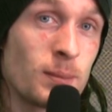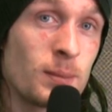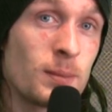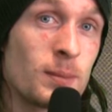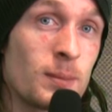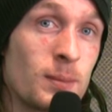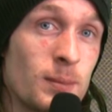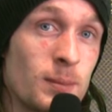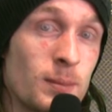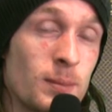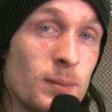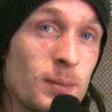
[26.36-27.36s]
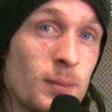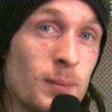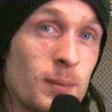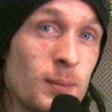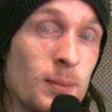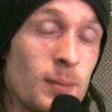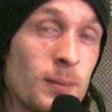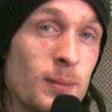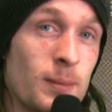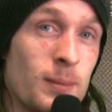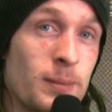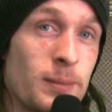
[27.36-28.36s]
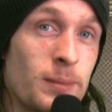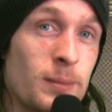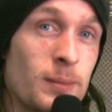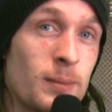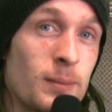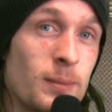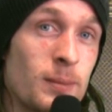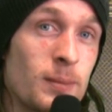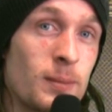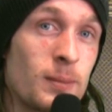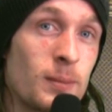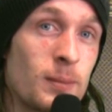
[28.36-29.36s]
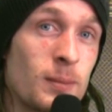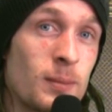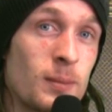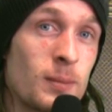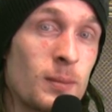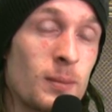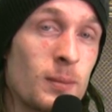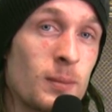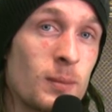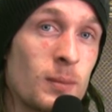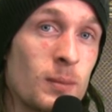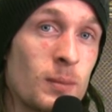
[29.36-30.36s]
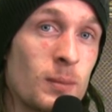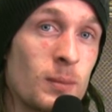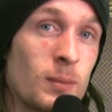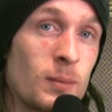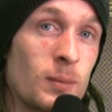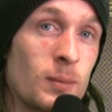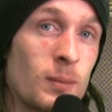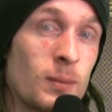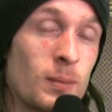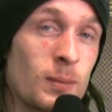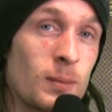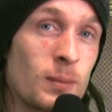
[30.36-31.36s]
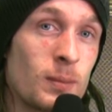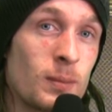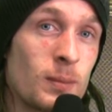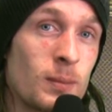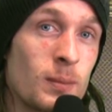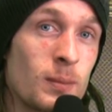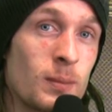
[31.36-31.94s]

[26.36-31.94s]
(not speaking)